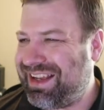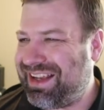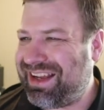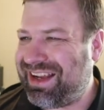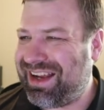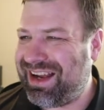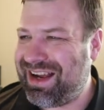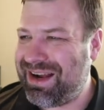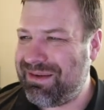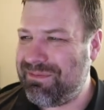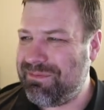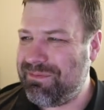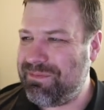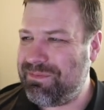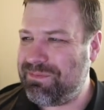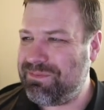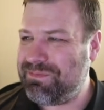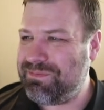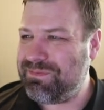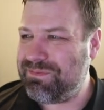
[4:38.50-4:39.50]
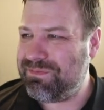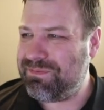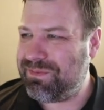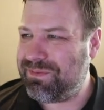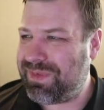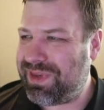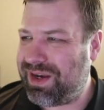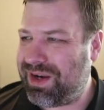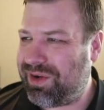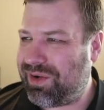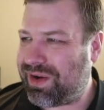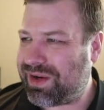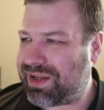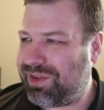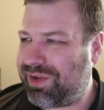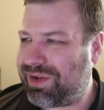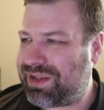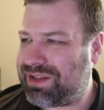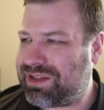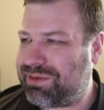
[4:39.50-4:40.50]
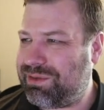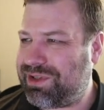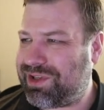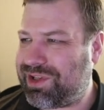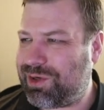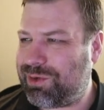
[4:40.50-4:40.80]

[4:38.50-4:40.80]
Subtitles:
I can look at some of these other